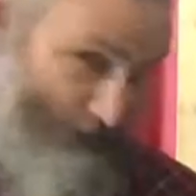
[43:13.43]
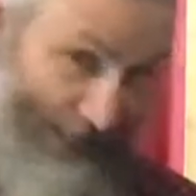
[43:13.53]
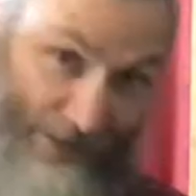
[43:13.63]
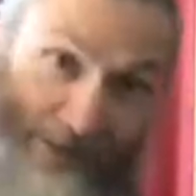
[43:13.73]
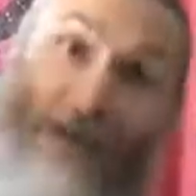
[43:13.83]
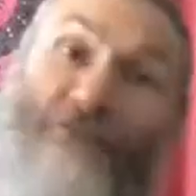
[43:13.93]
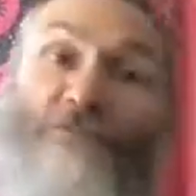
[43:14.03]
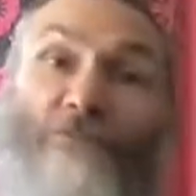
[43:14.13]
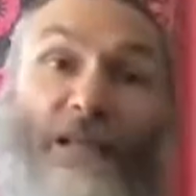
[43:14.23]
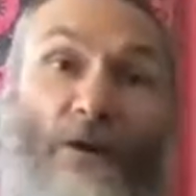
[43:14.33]
"Well, I don't have your
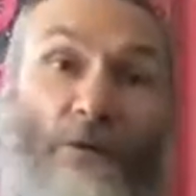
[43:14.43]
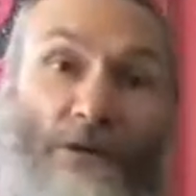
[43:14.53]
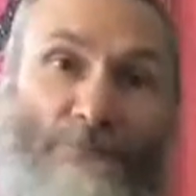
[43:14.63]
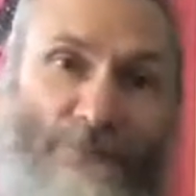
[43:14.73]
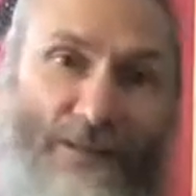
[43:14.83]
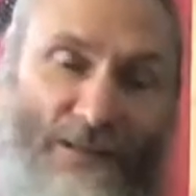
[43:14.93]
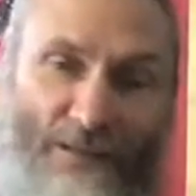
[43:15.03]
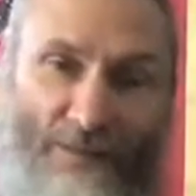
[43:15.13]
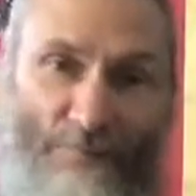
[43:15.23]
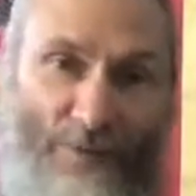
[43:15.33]
flour,
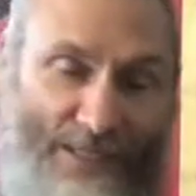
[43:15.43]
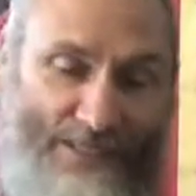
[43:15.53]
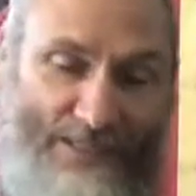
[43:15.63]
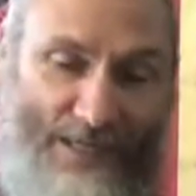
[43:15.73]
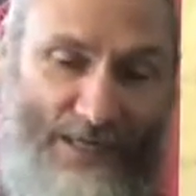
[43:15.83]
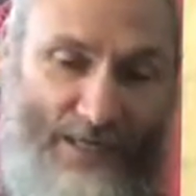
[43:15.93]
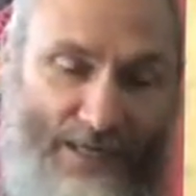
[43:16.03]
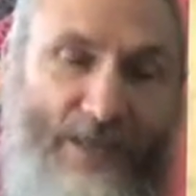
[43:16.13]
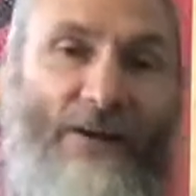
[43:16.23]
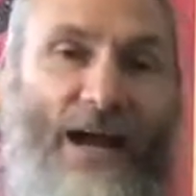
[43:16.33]
but
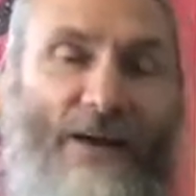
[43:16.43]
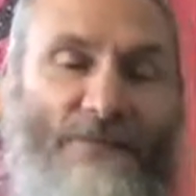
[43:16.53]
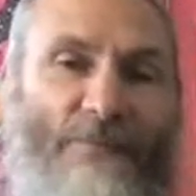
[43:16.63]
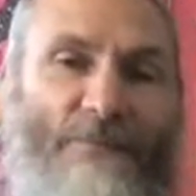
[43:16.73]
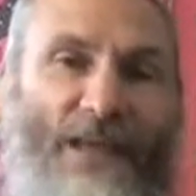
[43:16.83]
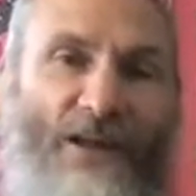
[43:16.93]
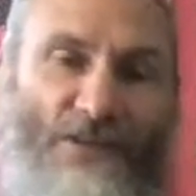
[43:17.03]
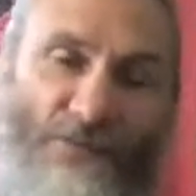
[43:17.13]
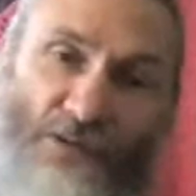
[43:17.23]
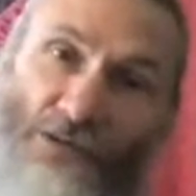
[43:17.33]
here, I have something
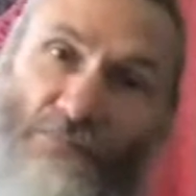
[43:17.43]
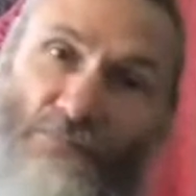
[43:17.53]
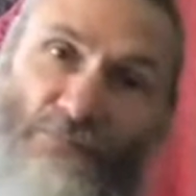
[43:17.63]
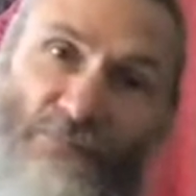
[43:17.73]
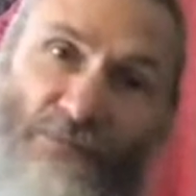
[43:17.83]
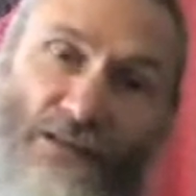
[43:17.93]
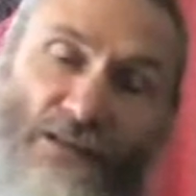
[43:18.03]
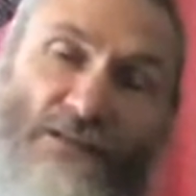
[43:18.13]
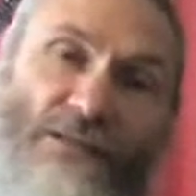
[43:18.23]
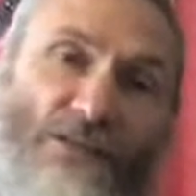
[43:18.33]
else for you.
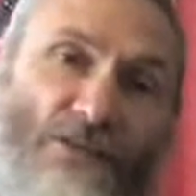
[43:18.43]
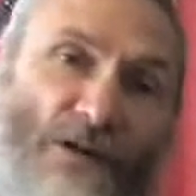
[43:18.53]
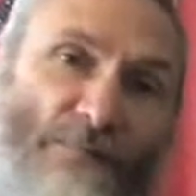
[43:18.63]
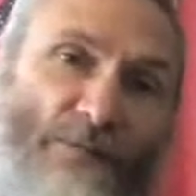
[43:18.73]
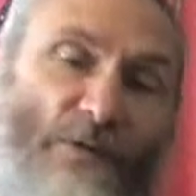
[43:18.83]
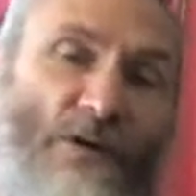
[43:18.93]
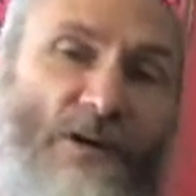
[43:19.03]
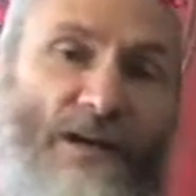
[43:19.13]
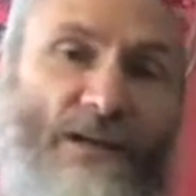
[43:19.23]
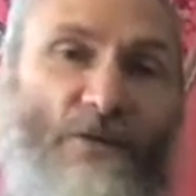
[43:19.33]
Since you are poor
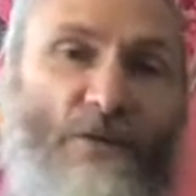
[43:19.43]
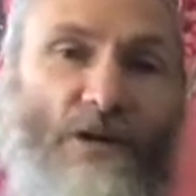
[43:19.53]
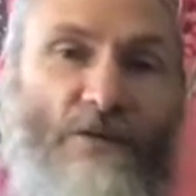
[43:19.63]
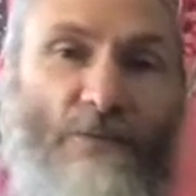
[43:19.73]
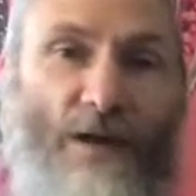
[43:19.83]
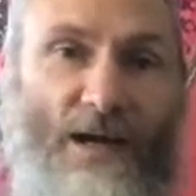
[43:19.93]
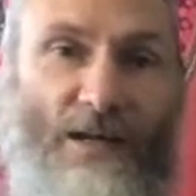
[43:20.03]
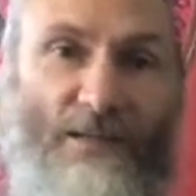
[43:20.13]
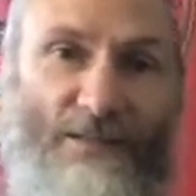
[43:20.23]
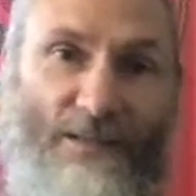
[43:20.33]
and you are
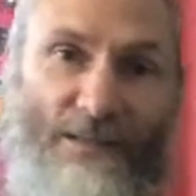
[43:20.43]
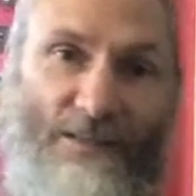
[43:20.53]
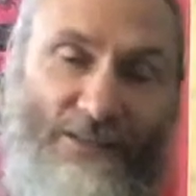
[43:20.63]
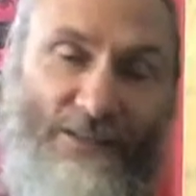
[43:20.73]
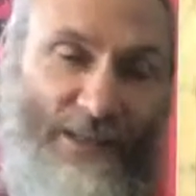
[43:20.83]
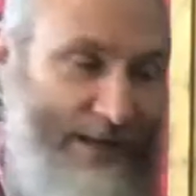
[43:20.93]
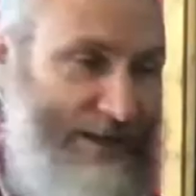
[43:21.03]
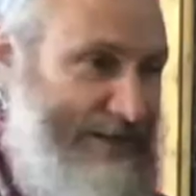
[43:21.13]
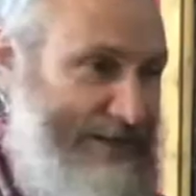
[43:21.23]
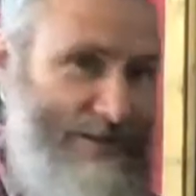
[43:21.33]
clearly a
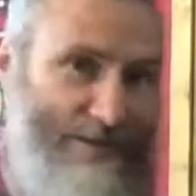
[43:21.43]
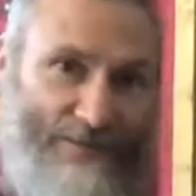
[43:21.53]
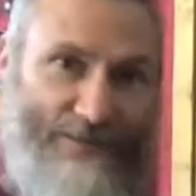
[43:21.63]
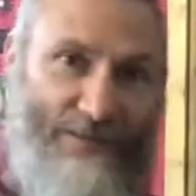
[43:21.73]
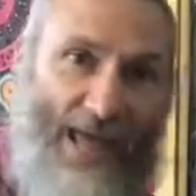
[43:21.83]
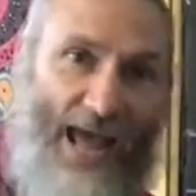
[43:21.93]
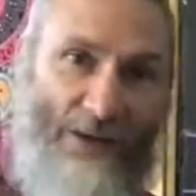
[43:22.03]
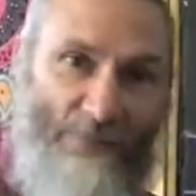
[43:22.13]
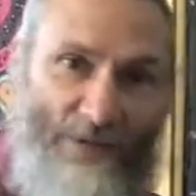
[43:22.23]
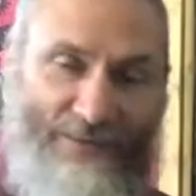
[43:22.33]

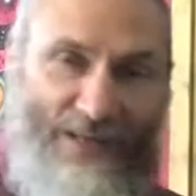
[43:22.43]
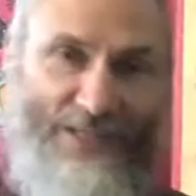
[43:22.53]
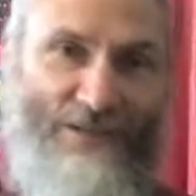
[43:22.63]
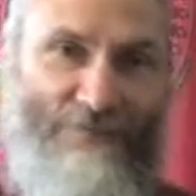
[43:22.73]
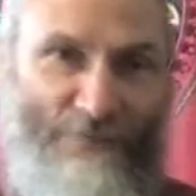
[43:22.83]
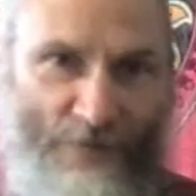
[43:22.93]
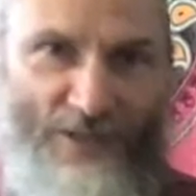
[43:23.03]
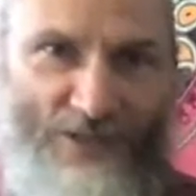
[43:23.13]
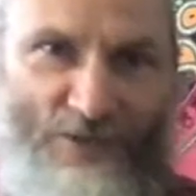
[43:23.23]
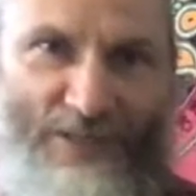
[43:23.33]
lad with lots of
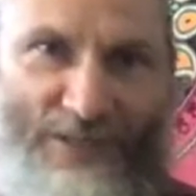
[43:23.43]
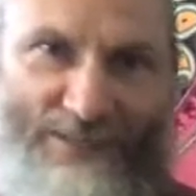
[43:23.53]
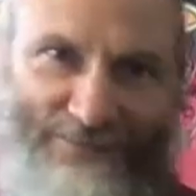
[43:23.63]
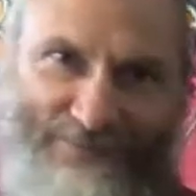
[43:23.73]
fortitude and